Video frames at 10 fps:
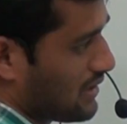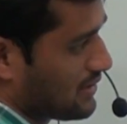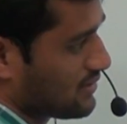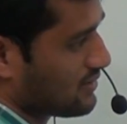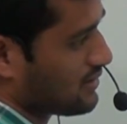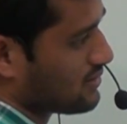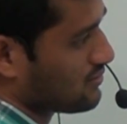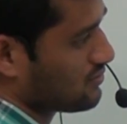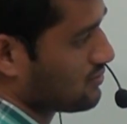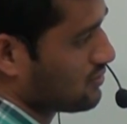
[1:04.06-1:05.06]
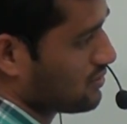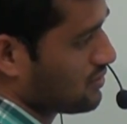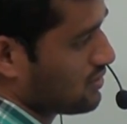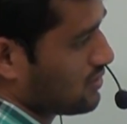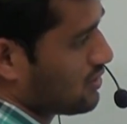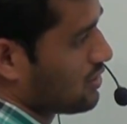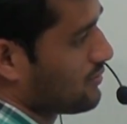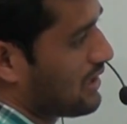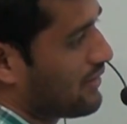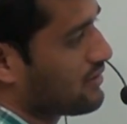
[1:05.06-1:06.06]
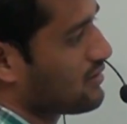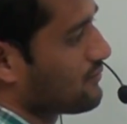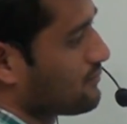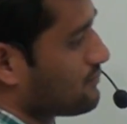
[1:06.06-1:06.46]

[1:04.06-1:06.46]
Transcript: under that you will be having